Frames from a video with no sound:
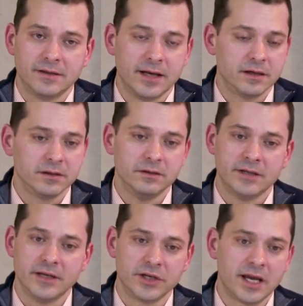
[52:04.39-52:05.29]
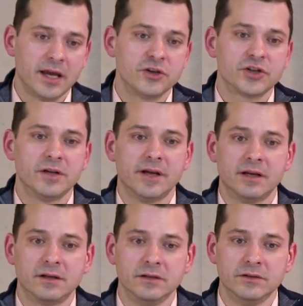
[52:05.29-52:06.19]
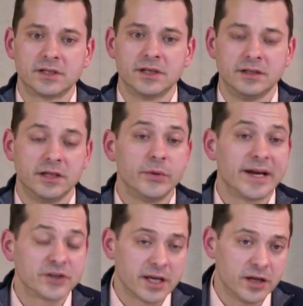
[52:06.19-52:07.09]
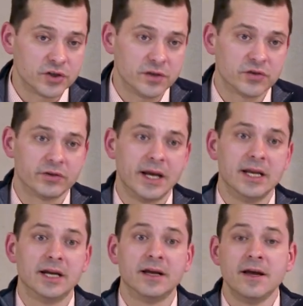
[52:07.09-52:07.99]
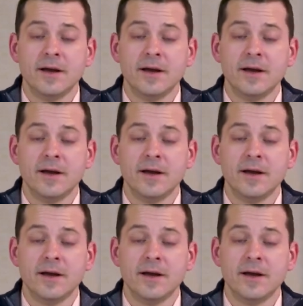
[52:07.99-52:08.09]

That includes education, that includes continuing education and training,